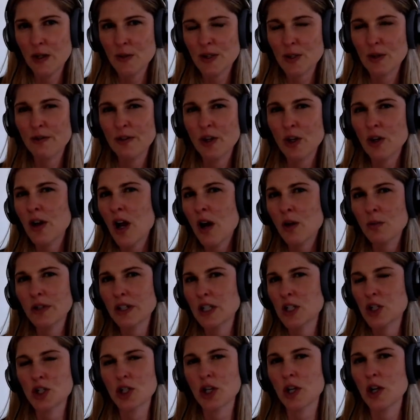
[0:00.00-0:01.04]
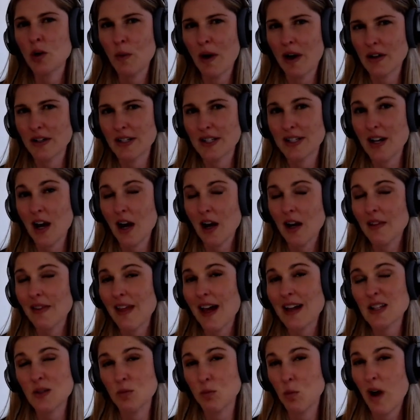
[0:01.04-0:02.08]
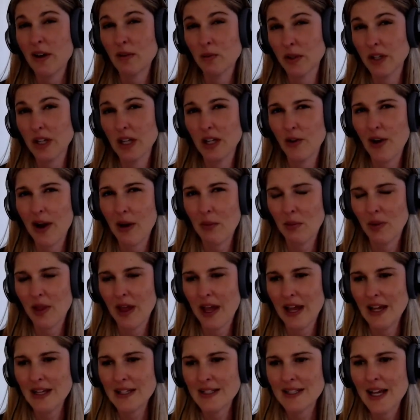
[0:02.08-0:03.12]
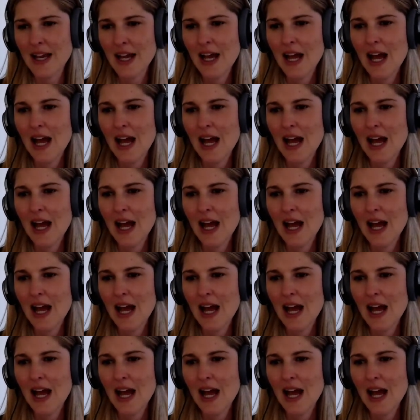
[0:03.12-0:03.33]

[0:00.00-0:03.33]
So if you're not really sure where to start, that's one really great place.